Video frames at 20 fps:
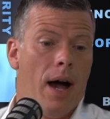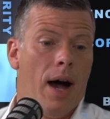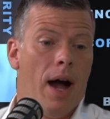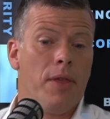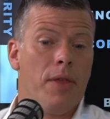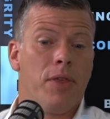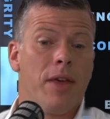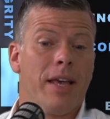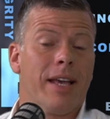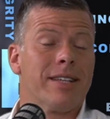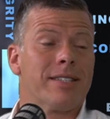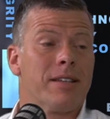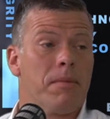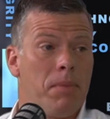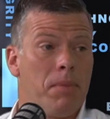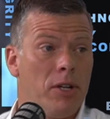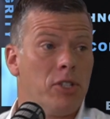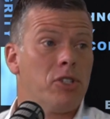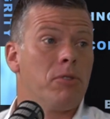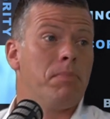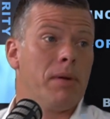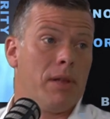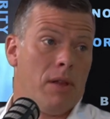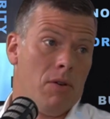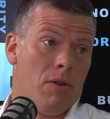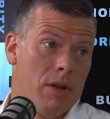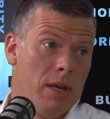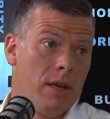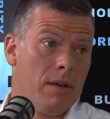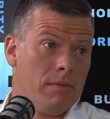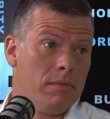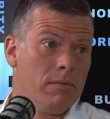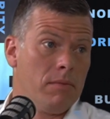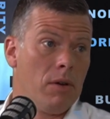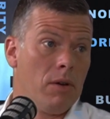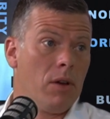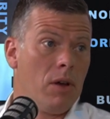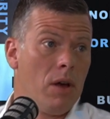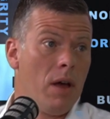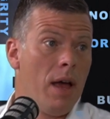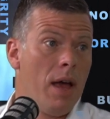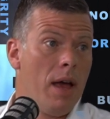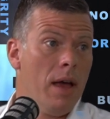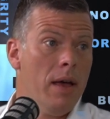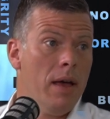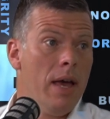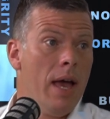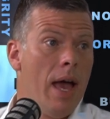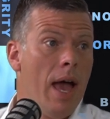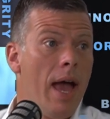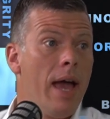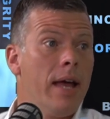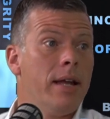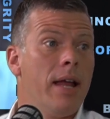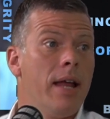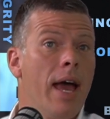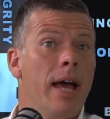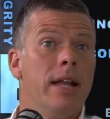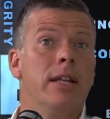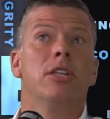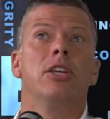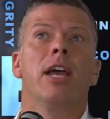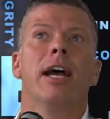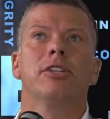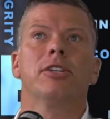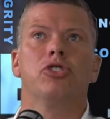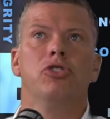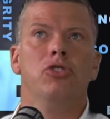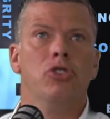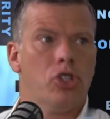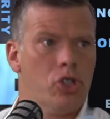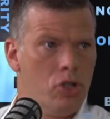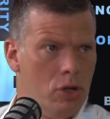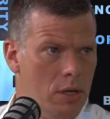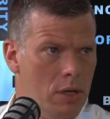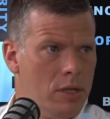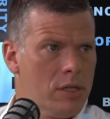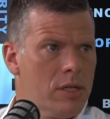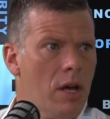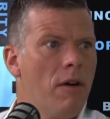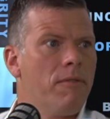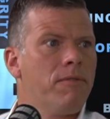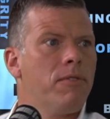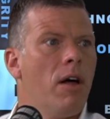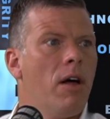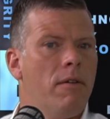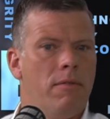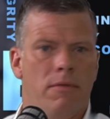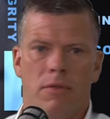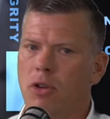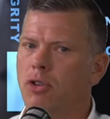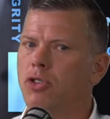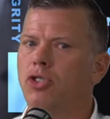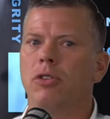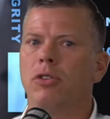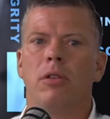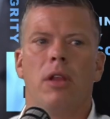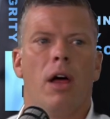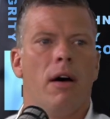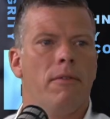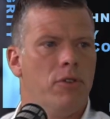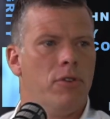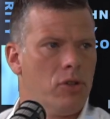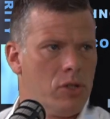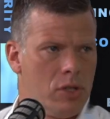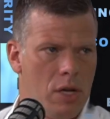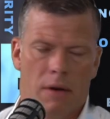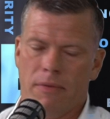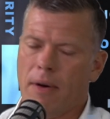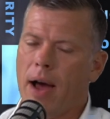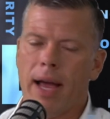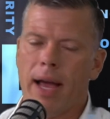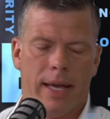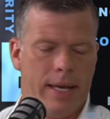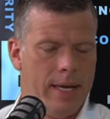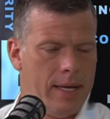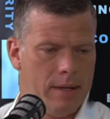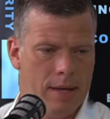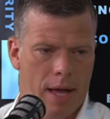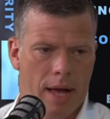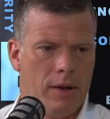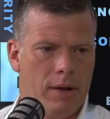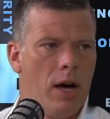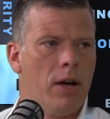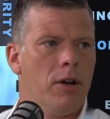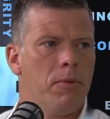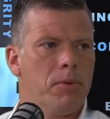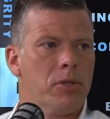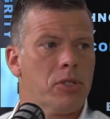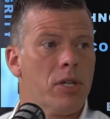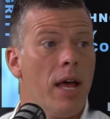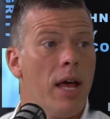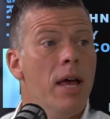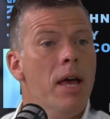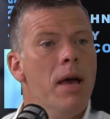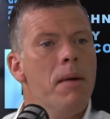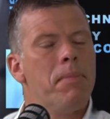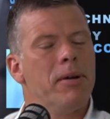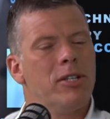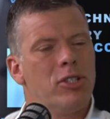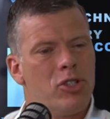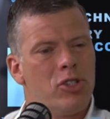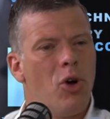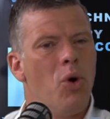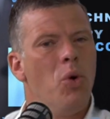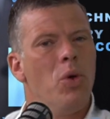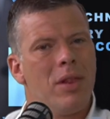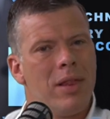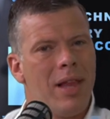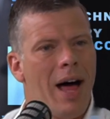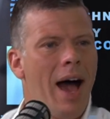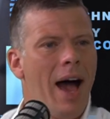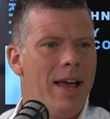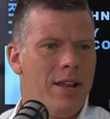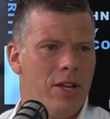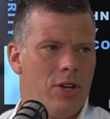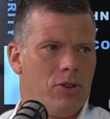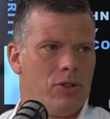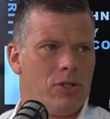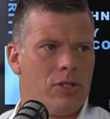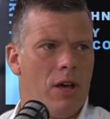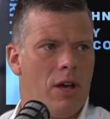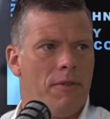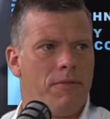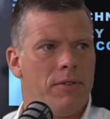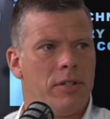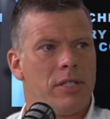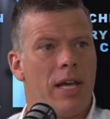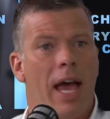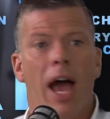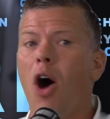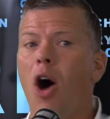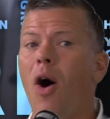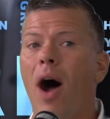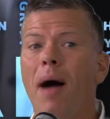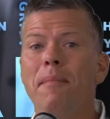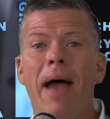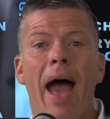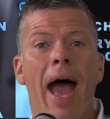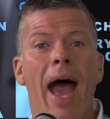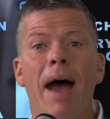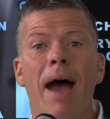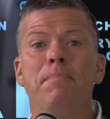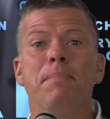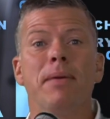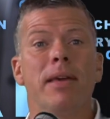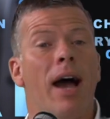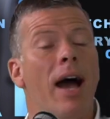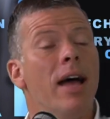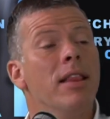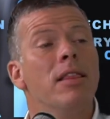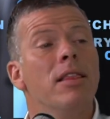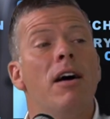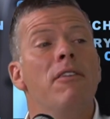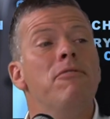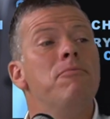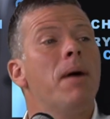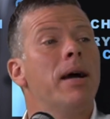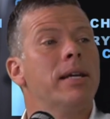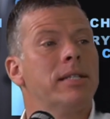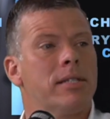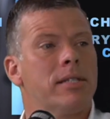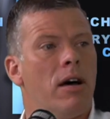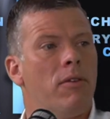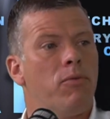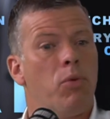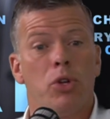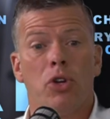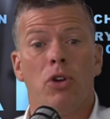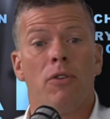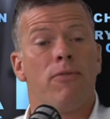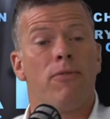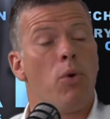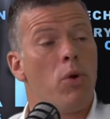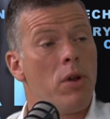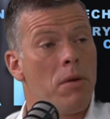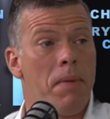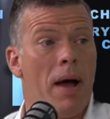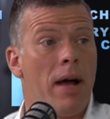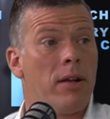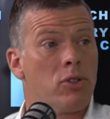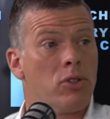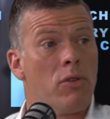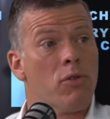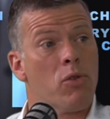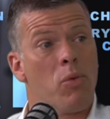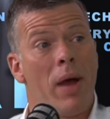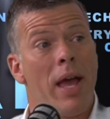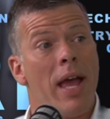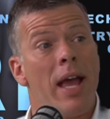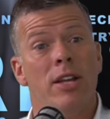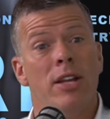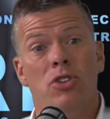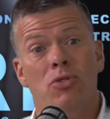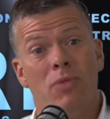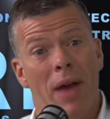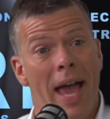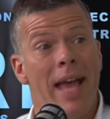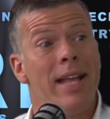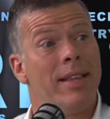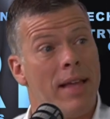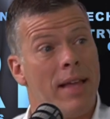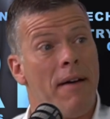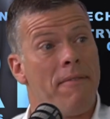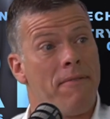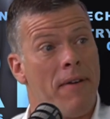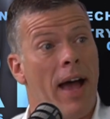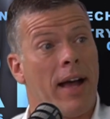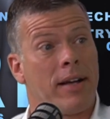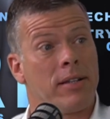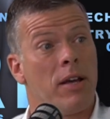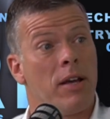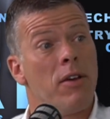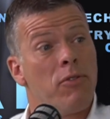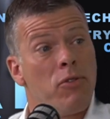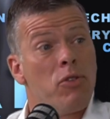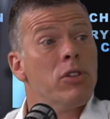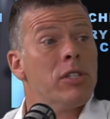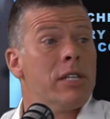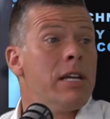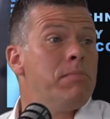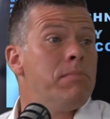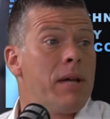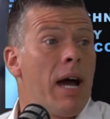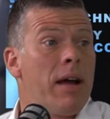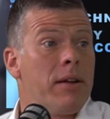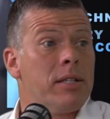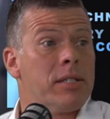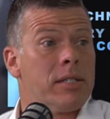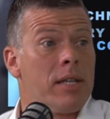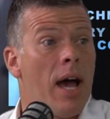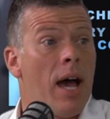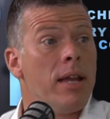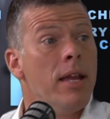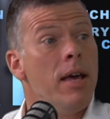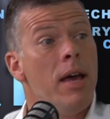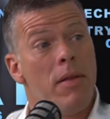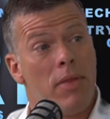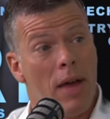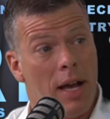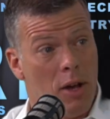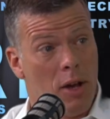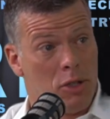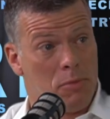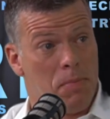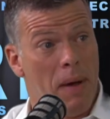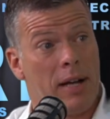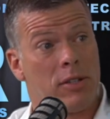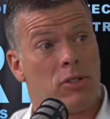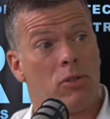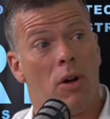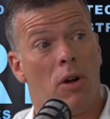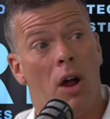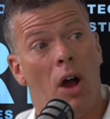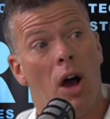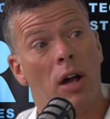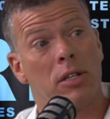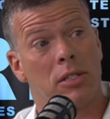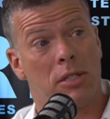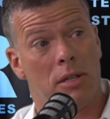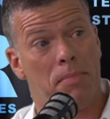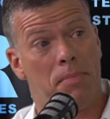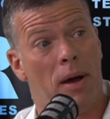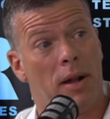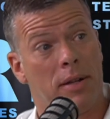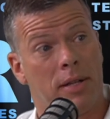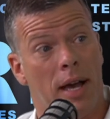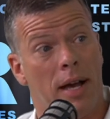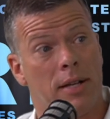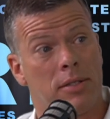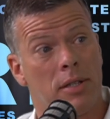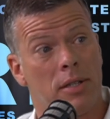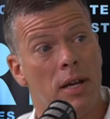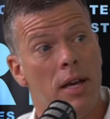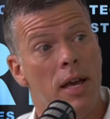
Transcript: I think, is a bunch of baloney. And yes, you should self-love. You should love yourself. I get that 100%. But don't lie to yourself and say, oh, I'm happy. I love myself when you're 40 pounds overweight and you hate that fact deep down inside. That goes back to our honesty podcast.